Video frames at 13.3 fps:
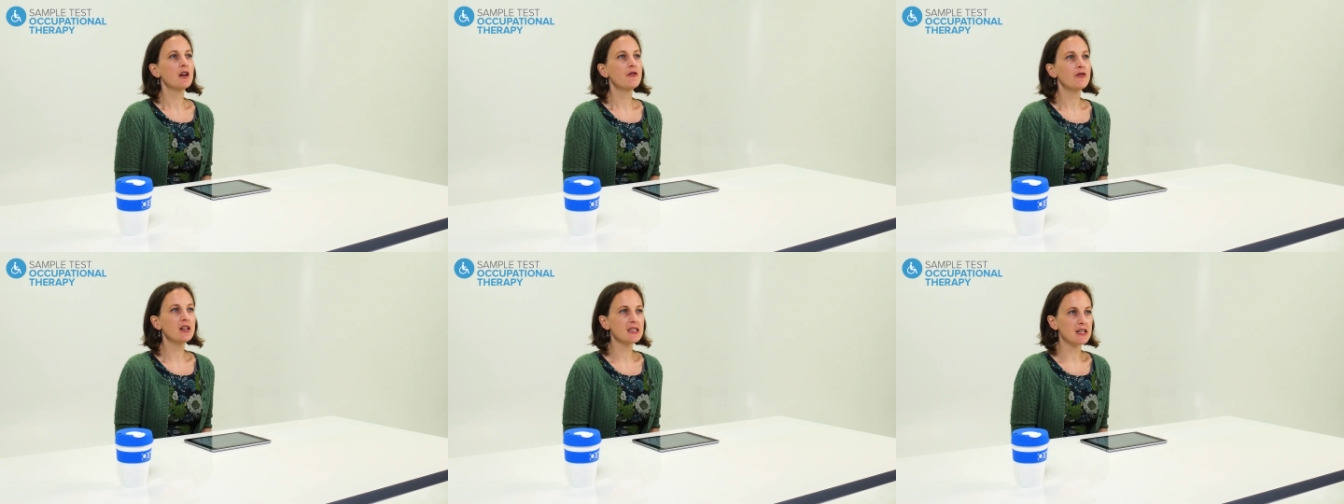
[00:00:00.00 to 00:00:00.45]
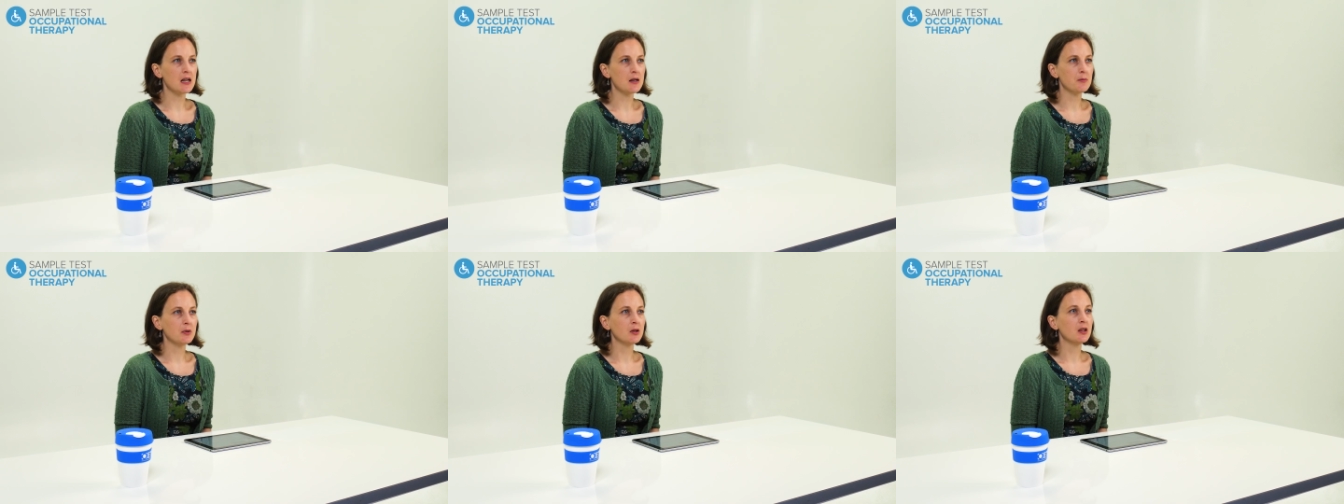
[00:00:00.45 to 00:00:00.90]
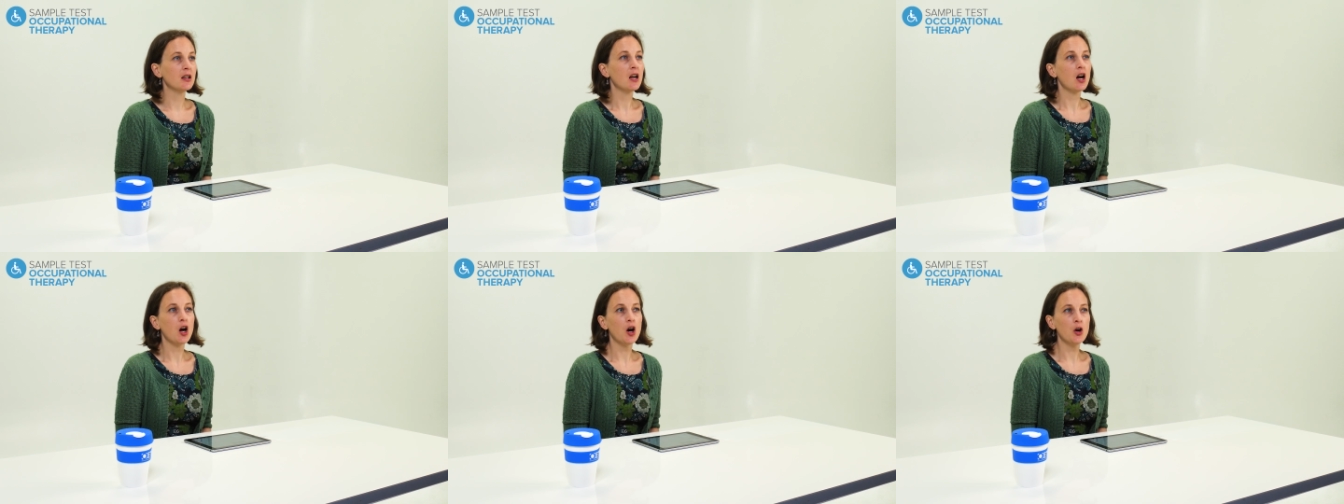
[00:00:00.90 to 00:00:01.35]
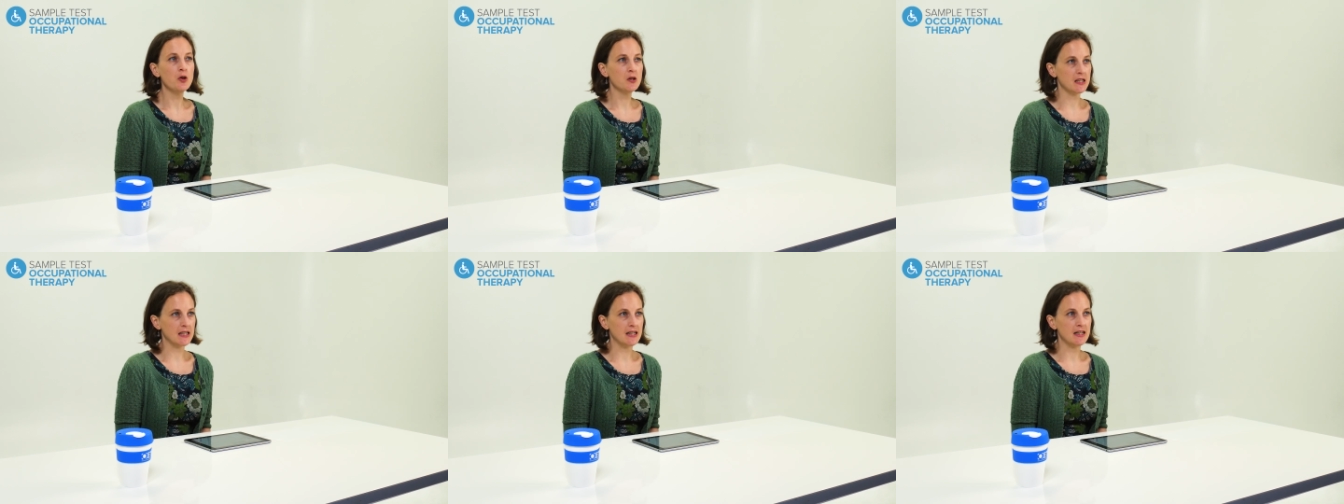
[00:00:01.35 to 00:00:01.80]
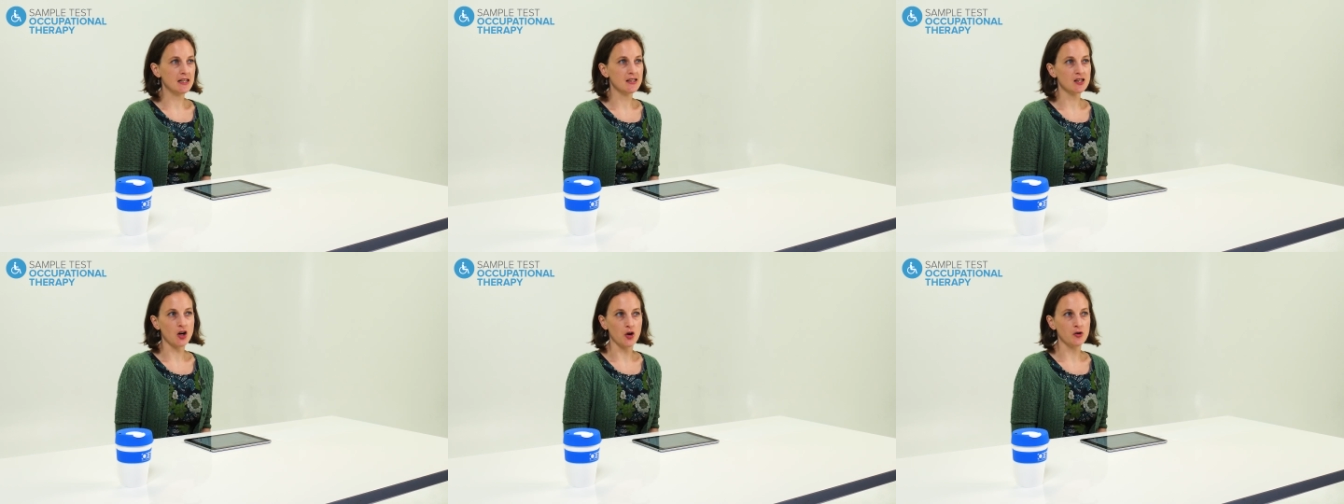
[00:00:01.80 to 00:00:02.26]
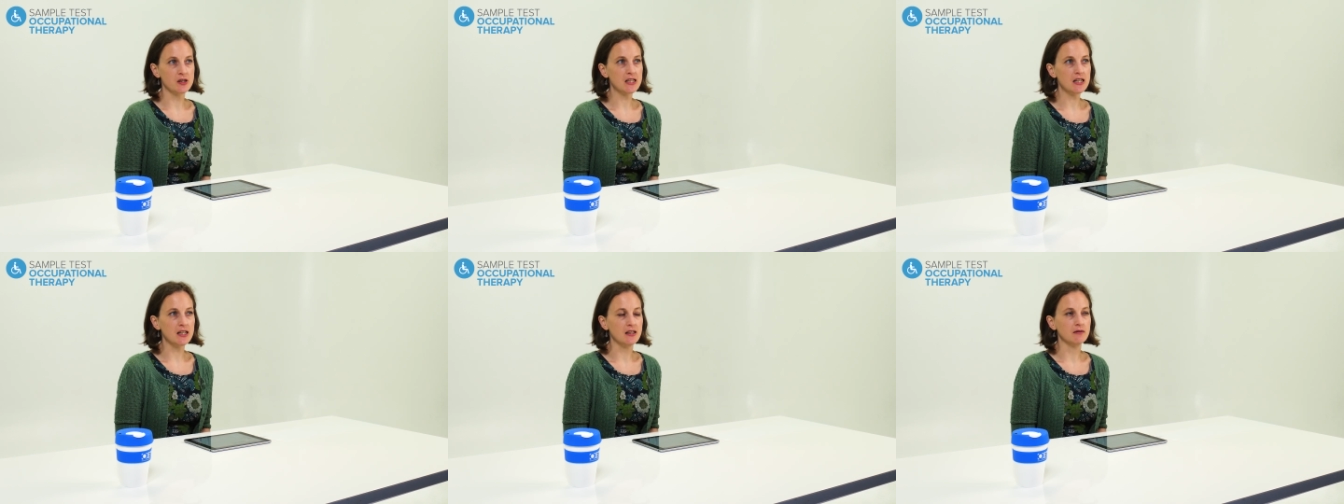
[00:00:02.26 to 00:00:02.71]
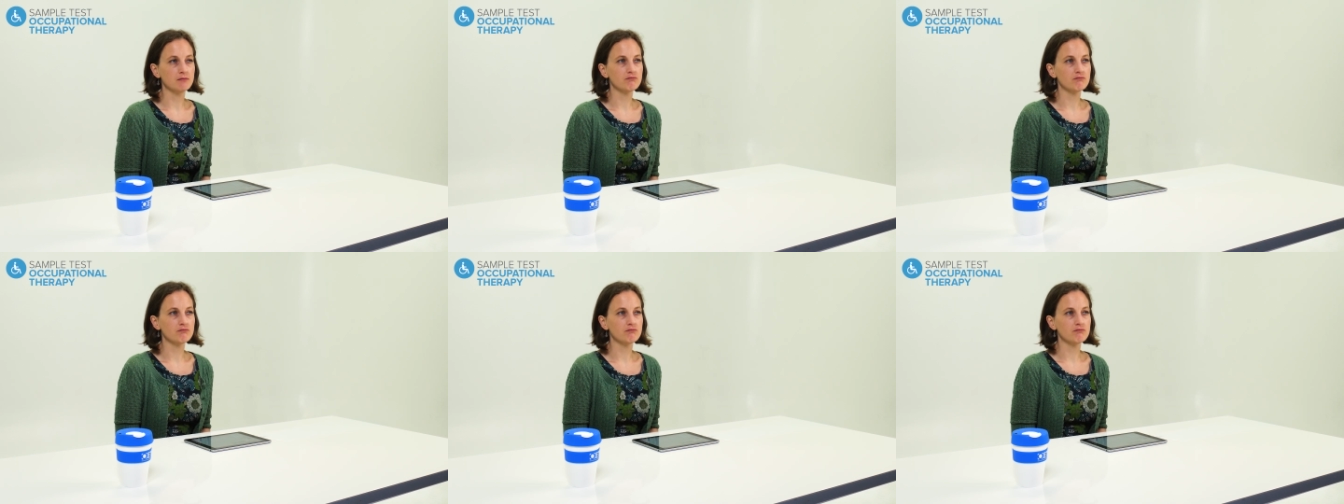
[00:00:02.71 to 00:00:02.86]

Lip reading: For example, OT to OT,